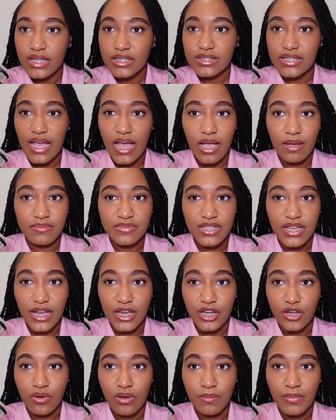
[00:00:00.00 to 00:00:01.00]
times that I
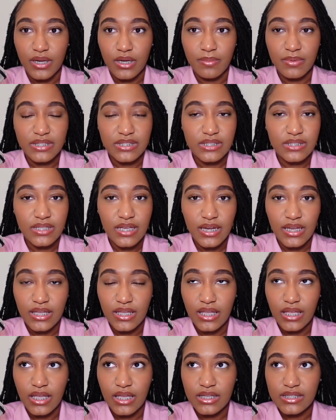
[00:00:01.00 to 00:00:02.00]
know I'm gonna be
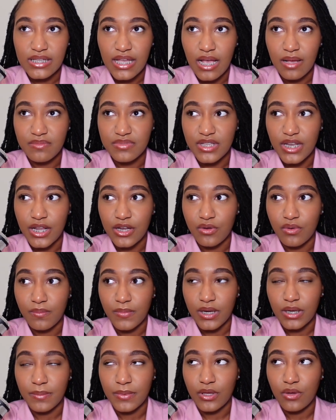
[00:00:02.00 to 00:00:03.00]
studying, times that I know I'm
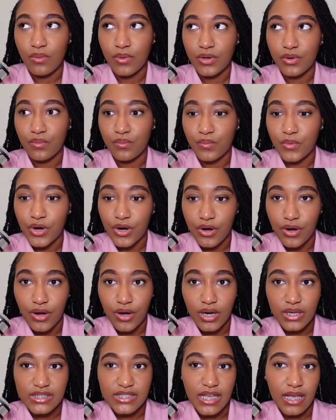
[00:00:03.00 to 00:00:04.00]
gonna be going to
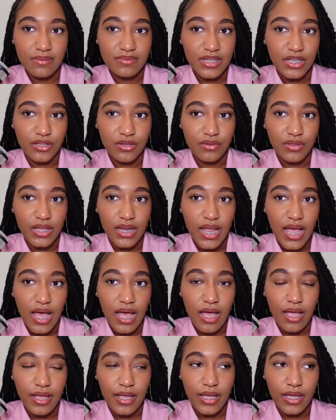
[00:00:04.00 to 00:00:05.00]
work, times I know that
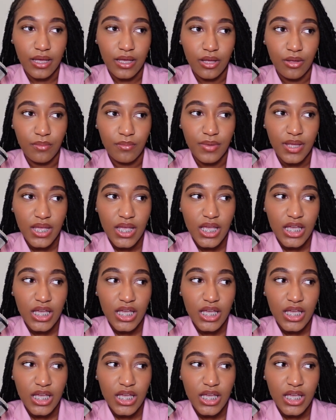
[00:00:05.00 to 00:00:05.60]
I am